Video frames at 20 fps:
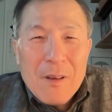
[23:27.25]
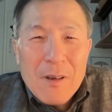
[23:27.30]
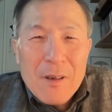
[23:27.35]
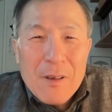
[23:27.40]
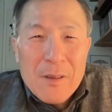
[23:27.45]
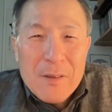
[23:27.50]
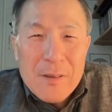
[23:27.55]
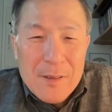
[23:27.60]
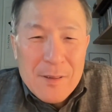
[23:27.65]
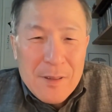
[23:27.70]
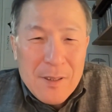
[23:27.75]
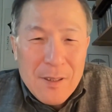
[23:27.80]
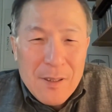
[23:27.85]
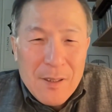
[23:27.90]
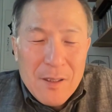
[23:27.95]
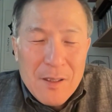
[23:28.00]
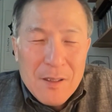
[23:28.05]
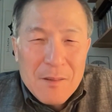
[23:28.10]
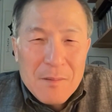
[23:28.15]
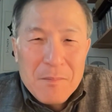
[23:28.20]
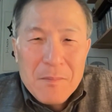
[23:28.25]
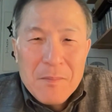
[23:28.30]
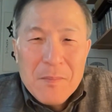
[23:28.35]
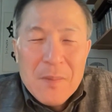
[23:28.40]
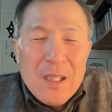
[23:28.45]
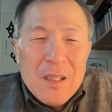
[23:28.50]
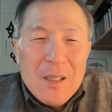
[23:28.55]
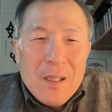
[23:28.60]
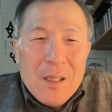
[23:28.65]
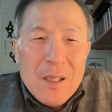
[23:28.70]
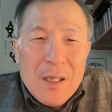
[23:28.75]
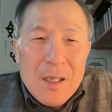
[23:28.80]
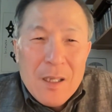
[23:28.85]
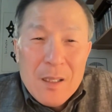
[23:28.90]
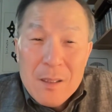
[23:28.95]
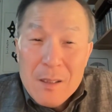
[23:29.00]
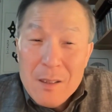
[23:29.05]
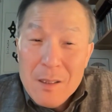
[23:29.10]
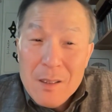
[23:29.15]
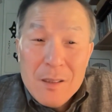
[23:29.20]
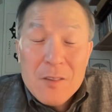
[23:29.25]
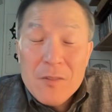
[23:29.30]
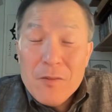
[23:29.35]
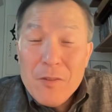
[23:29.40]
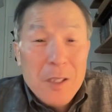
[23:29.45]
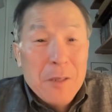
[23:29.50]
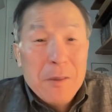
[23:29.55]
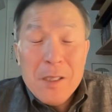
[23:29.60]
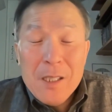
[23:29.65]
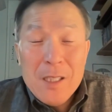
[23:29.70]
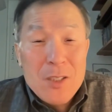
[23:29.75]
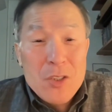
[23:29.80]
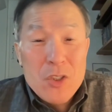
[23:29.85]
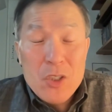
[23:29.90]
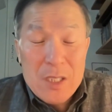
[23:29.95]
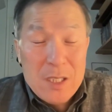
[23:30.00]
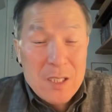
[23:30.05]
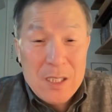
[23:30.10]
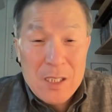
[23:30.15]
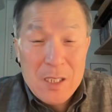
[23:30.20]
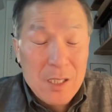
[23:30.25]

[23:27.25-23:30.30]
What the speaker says: on the team, and he's very interested.